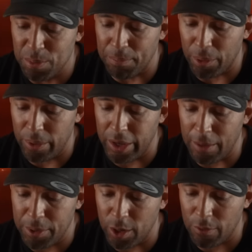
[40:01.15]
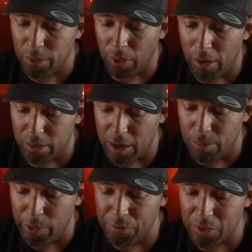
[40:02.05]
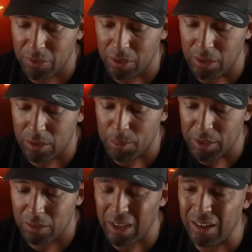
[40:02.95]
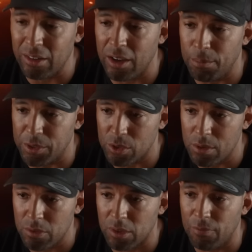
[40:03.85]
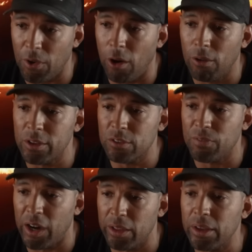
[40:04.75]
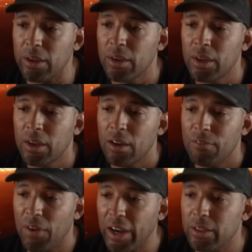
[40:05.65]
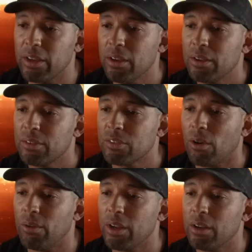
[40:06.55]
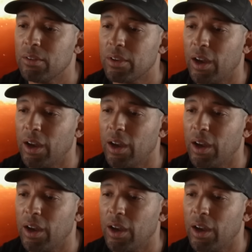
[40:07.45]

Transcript: been burning up here for a long time. We've just seen some insane temperatures. Fall is finally starting to